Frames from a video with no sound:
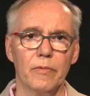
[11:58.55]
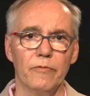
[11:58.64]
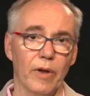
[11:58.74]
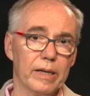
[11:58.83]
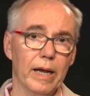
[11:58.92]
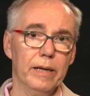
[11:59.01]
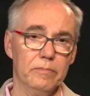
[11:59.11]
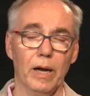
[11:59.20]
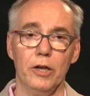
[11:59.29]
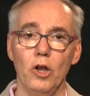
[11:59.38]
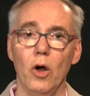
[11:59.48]
In fact,
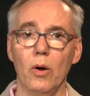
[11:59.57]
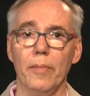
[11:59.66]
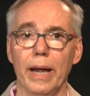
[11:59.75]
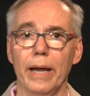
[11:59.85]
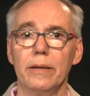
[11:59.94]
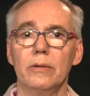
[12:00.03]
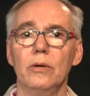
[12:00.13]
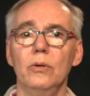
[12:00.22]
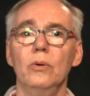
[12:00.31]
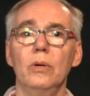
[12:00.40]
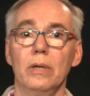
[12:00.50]
I know a man
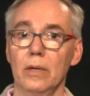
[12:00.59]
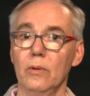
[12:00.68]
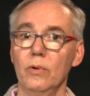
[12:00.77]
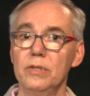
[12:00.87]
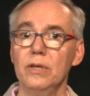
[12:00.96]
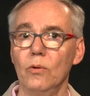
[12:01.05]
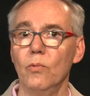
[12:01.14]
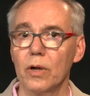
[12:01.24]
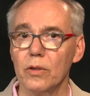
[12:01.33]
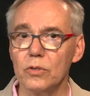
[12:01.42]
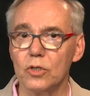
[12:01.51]
who was in
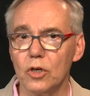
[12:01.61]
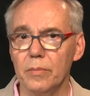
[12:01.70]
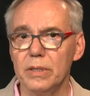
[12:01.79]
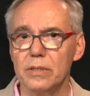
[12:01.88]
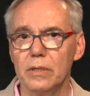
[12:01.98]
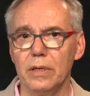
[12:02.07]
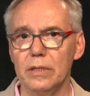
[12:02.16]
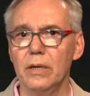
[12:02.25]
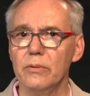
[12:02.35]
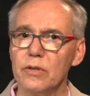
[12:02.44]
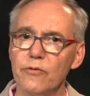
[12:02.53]
one of those German cities.
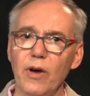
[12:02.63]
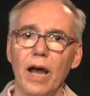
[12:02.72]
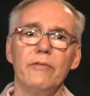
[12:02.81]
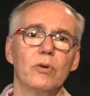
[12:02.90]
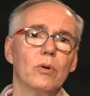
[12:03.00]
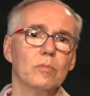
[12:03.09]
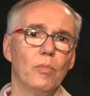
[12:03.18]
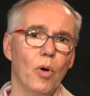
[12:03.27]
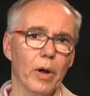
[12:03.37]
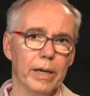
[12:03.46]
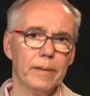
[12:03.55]
He was a five-year-old
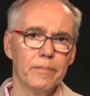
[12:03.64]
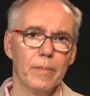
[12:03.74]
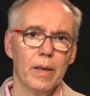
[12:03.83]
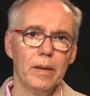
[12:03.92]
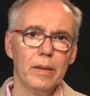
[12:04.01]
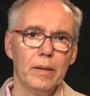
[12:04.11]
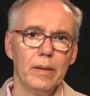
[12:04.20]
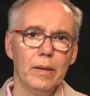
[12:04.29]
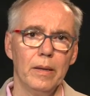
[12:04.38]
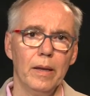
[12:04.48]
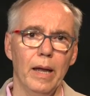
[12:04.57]
boy.
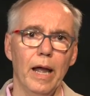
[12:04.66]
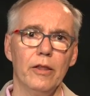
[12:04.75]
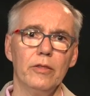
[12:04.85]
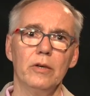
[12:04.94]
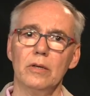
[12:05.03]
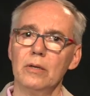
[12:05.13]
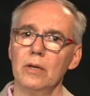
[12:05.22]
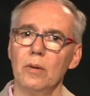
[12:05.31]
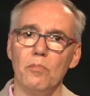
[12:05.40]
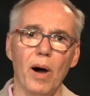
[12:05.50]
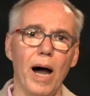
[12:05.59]
And the
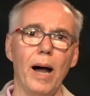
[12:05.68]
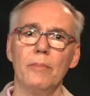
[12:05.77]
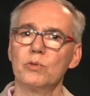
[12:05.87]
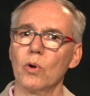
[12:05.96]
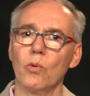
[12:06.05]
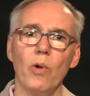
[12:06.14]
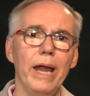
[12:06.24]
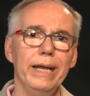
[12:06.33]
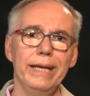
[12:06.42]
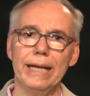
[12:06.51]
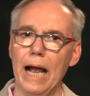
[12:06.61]
bombs were
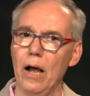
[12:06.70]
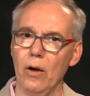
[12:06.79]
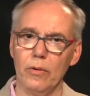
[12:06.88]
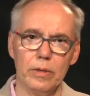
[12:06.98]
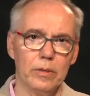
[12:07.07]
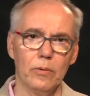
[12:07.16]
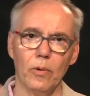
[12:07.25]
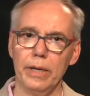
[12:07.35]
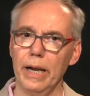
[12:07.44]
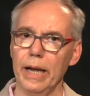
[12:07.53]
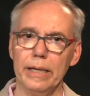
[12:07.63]
raining down
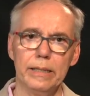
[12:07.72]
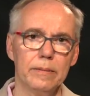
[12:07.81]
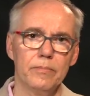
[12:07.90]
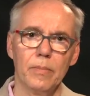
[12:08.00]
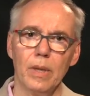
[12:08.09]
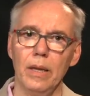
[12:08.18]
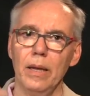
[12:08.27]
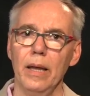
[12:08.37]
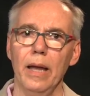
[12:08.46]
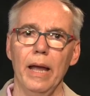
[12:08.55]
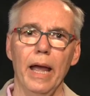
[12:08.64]
one night.
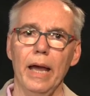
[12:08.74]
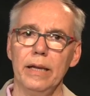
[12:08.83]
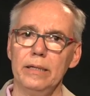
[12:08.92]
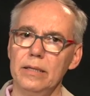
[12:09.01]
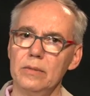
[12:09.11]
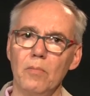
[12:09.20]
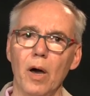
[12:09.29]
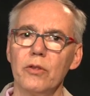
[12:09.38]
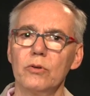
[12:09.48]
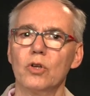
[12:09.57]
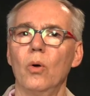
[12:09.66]
And his
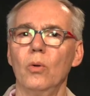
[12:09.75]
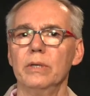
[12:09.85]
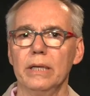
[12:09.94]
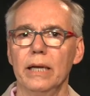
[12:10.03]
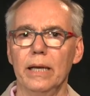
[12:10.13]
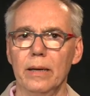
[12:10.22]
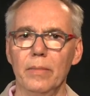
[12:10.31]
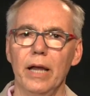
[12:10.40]
mother's holding him.